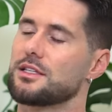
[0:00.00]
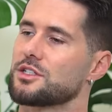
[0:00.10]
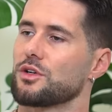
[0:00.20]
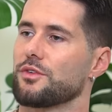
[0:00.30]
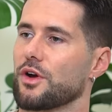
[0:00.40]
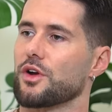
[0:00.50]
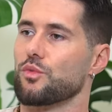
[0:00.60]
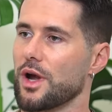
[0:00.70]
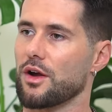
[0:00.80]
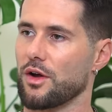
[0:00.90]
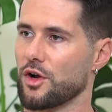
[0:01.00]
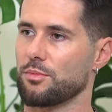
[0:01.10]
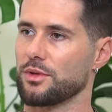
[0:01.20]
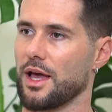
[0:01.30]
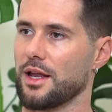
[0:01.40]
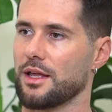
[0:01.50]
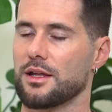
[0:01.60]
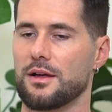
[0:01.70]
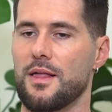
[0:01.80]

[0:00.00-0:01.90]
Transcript: it's still very rare on our planet